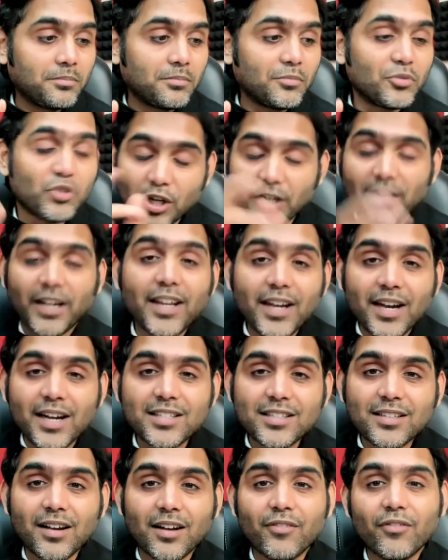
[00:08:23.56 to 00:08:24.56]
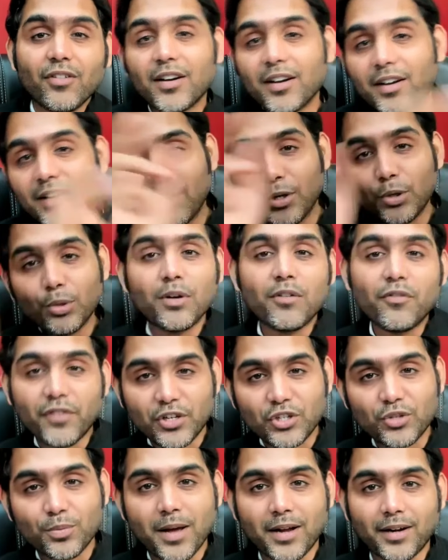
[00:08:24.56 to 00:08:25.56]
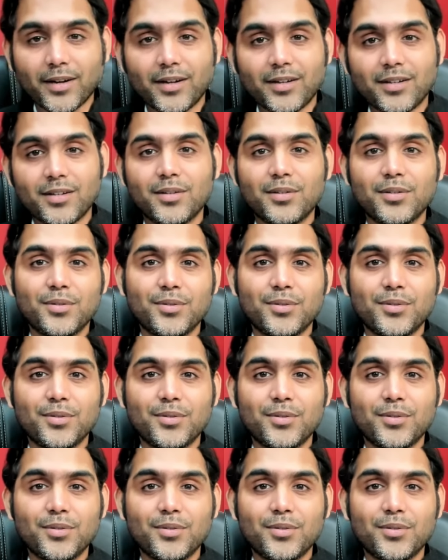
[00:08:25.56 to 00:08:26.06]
GD gets converted into a fish market.